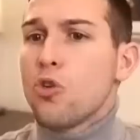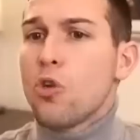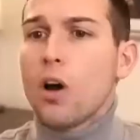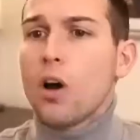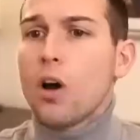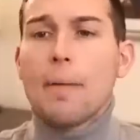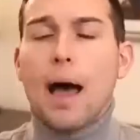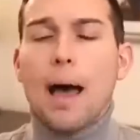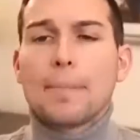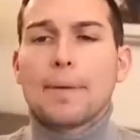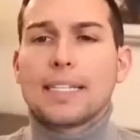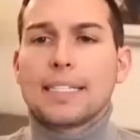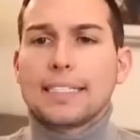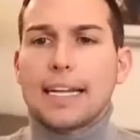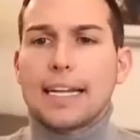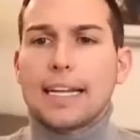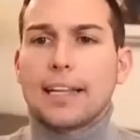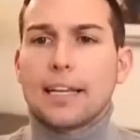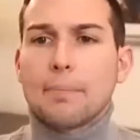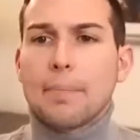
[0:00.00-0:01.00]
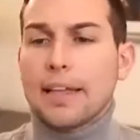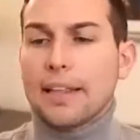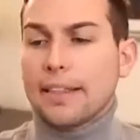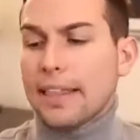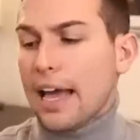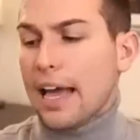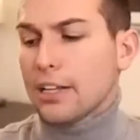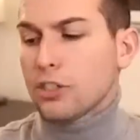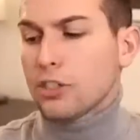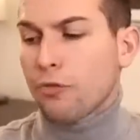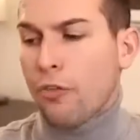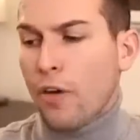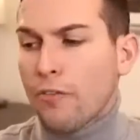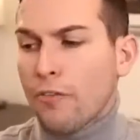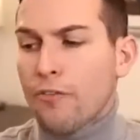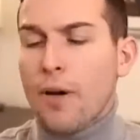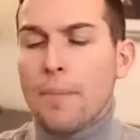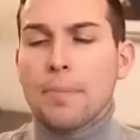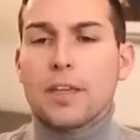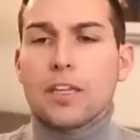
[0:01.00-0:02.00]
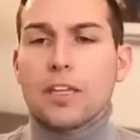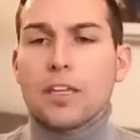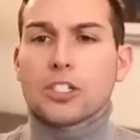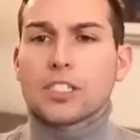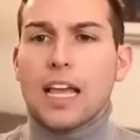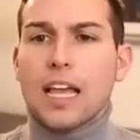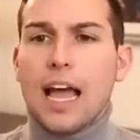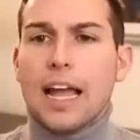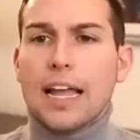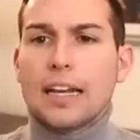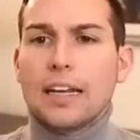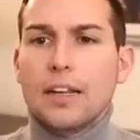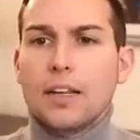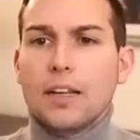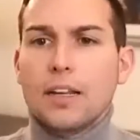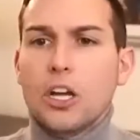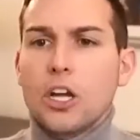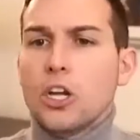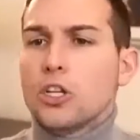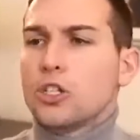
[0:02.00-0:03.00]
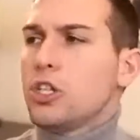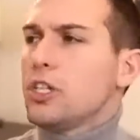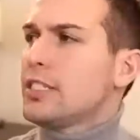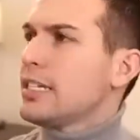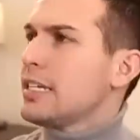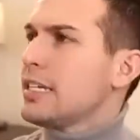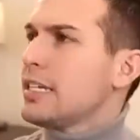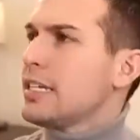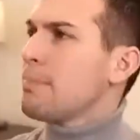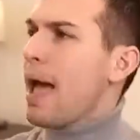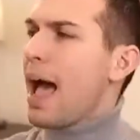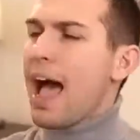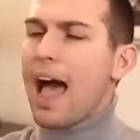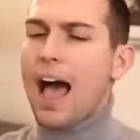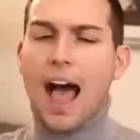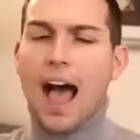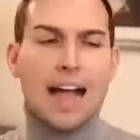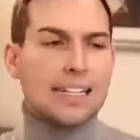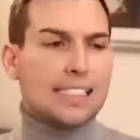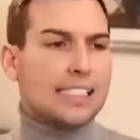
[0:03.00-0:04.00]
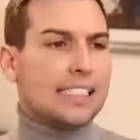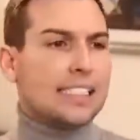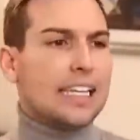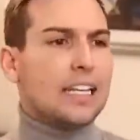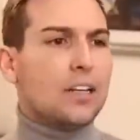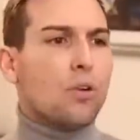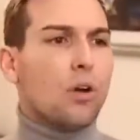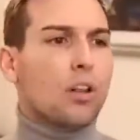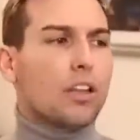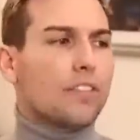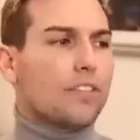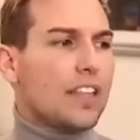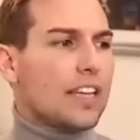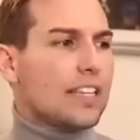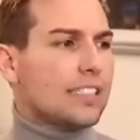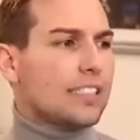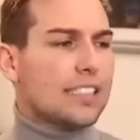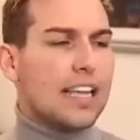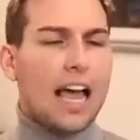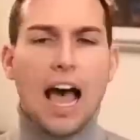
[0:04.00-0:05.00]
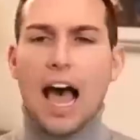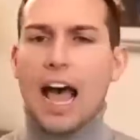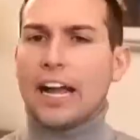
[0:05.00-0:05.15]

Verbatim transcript: Your mom is telling me that from the other side, she says, Matt, I've seen all of this.